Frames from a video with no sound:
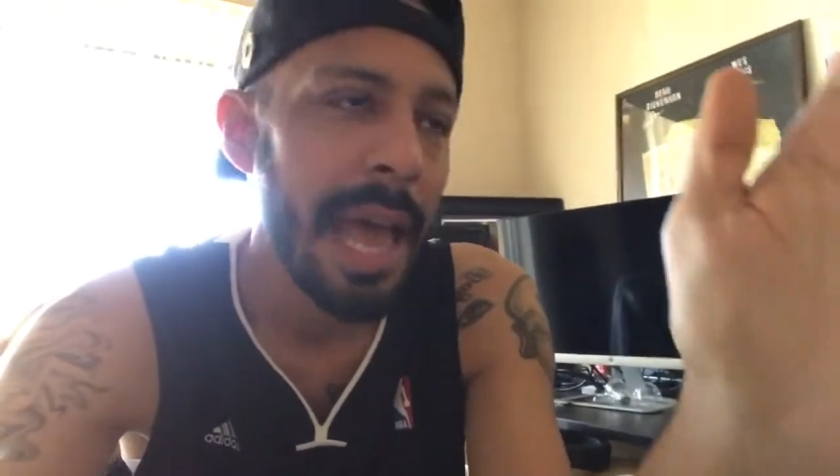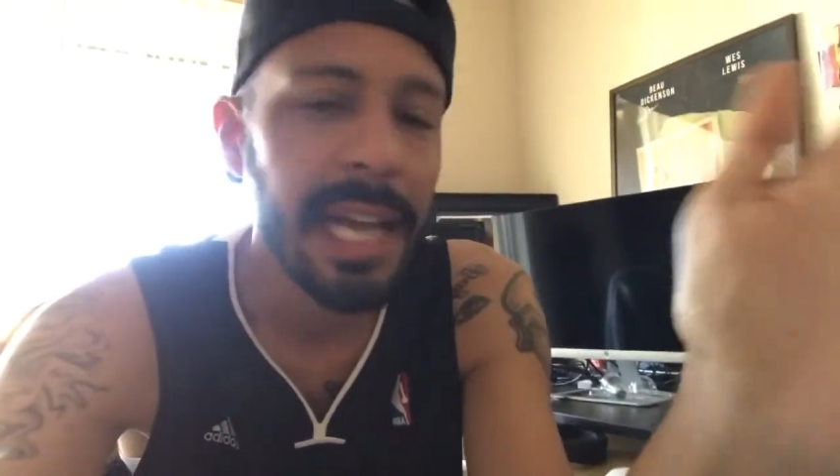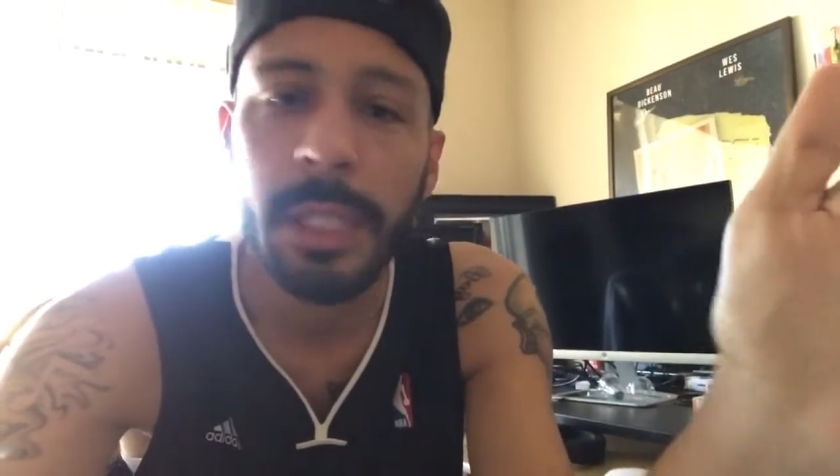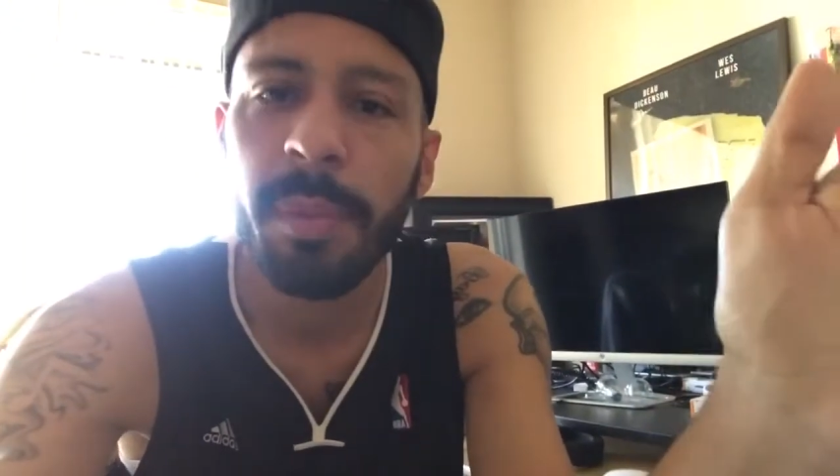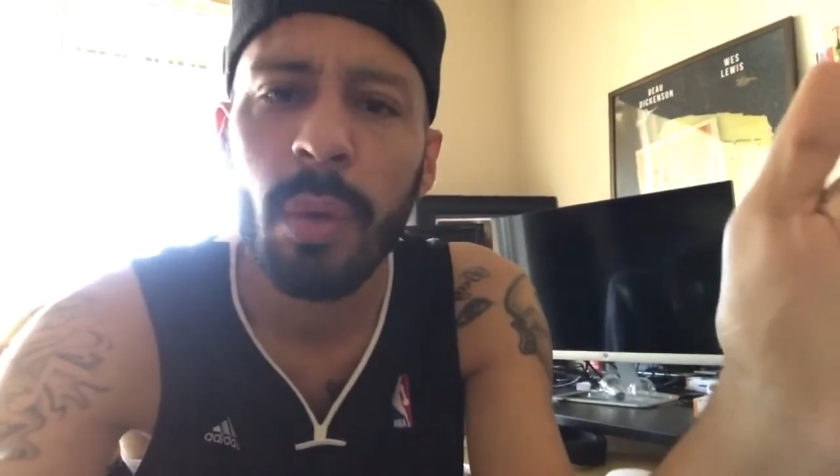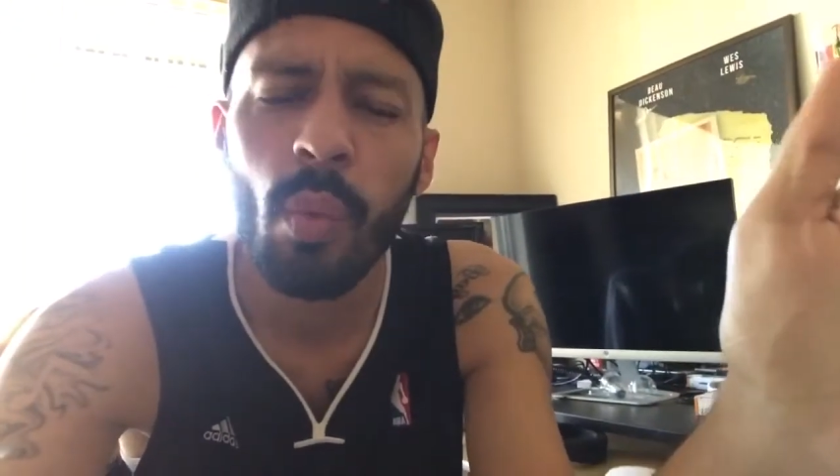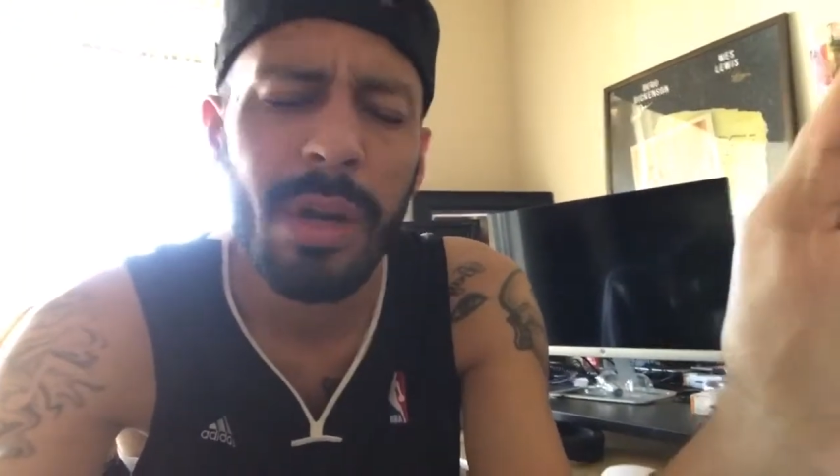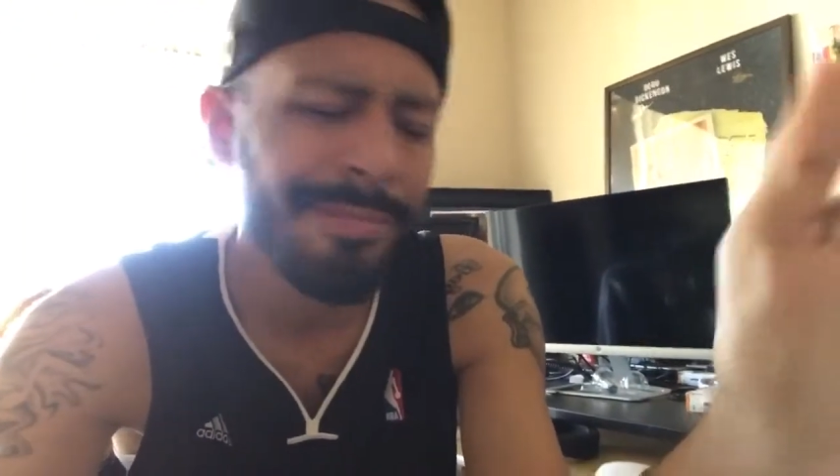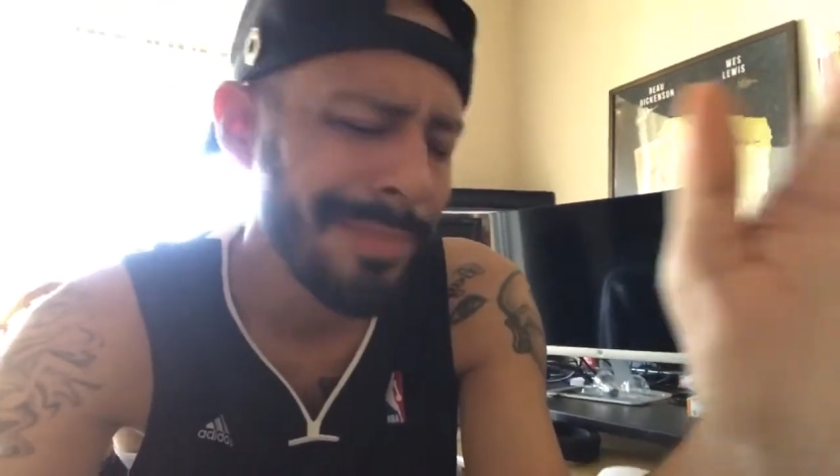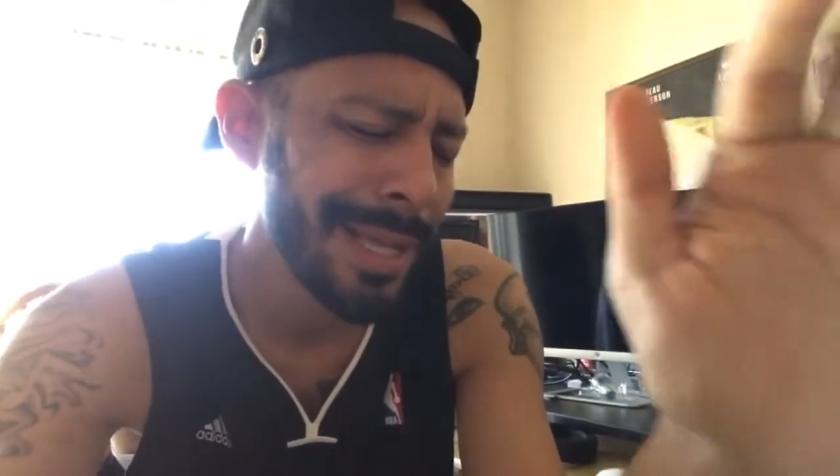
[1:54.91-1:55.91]
X-Men
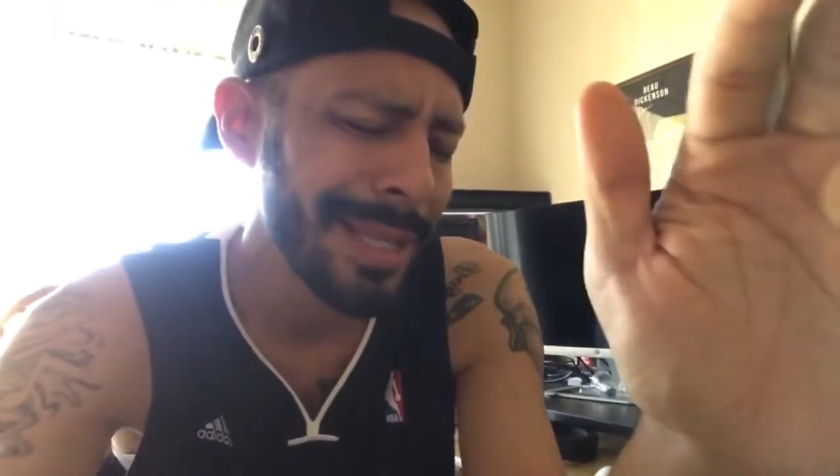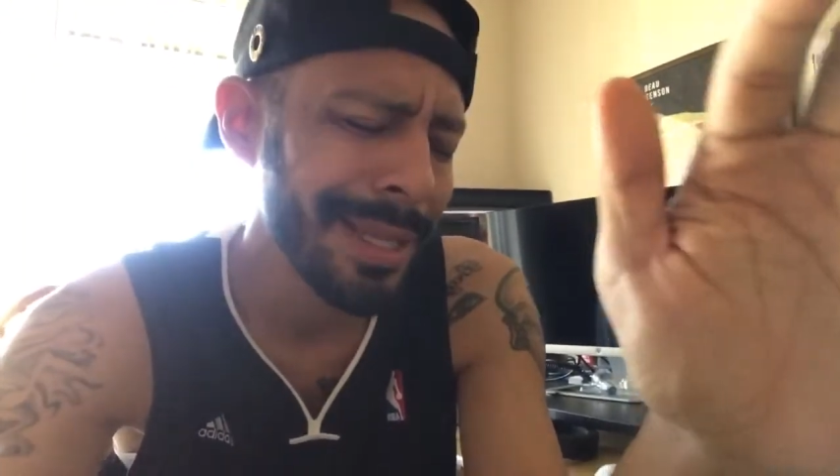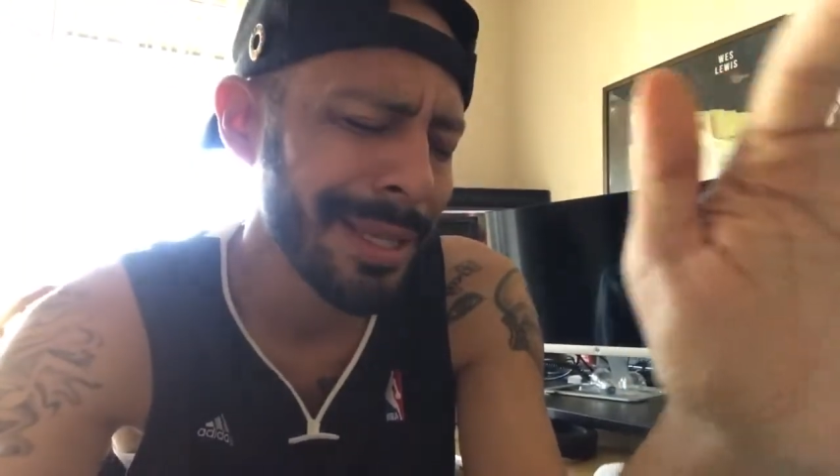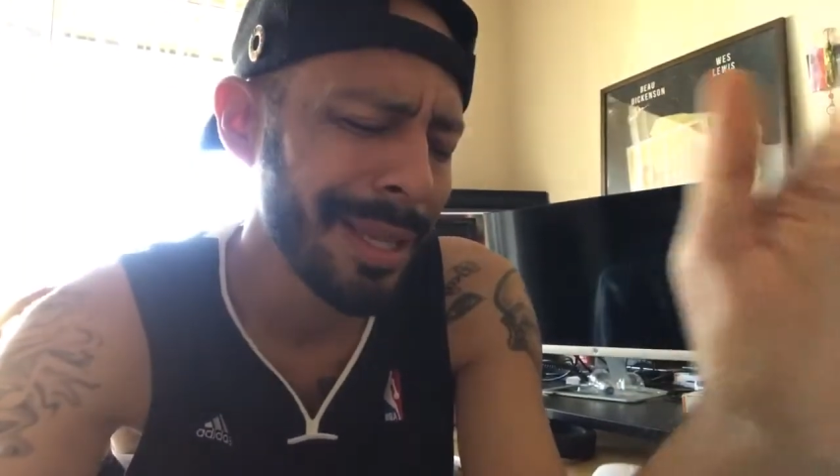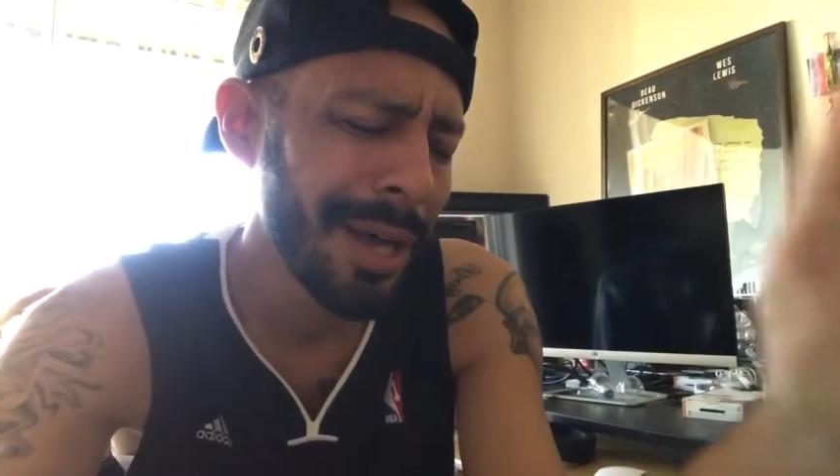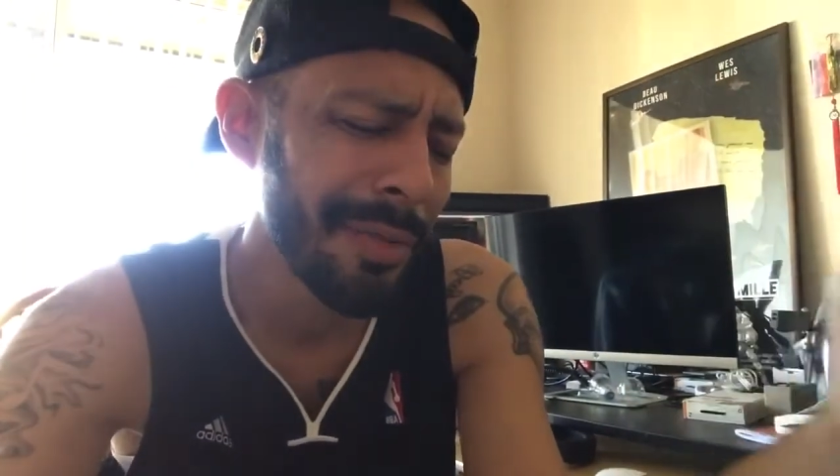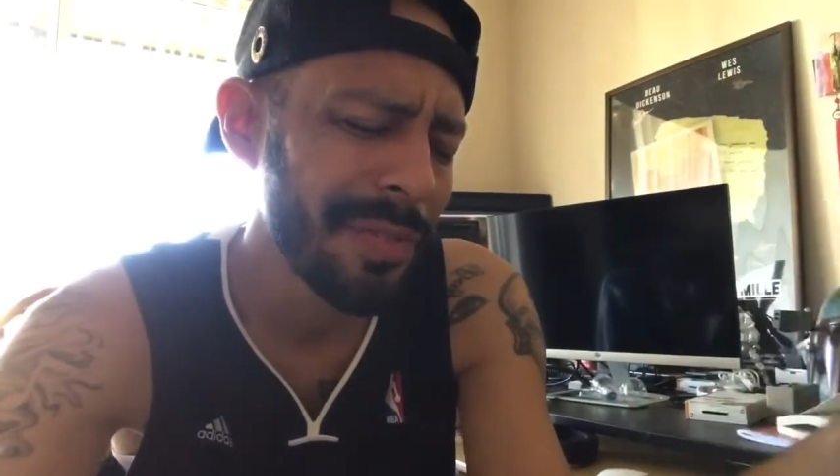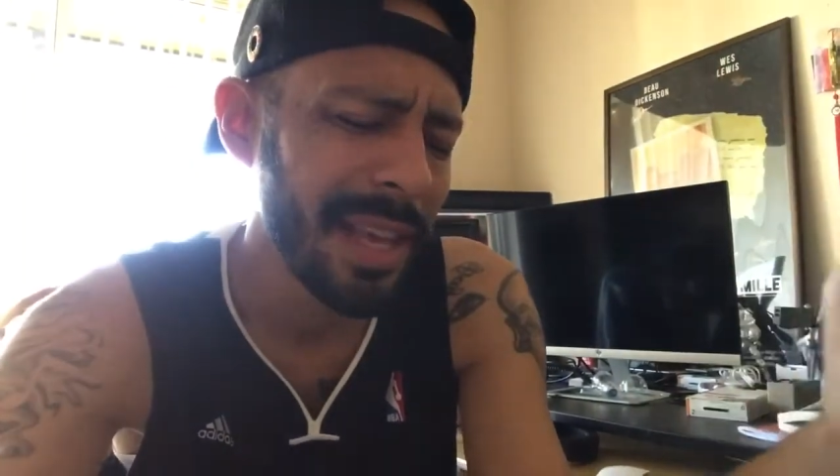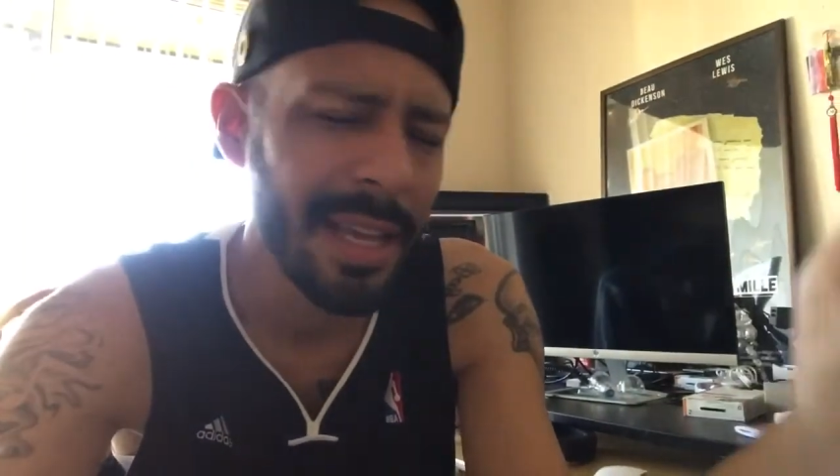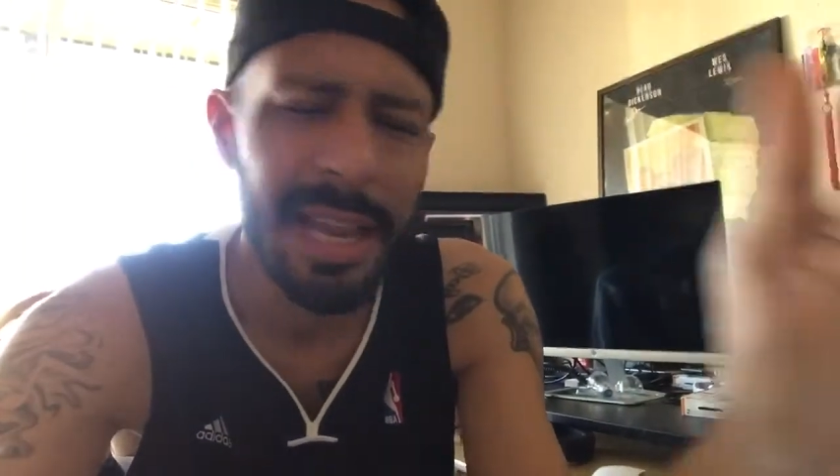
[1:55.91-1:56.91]
1,
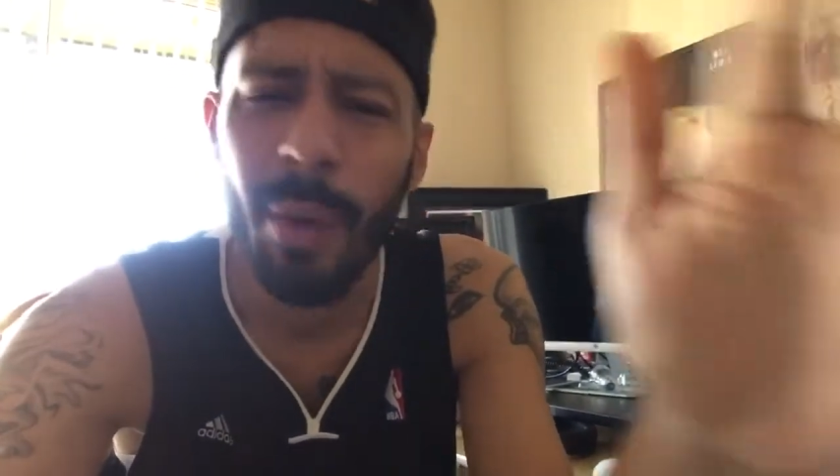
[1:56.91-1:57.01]
loved it.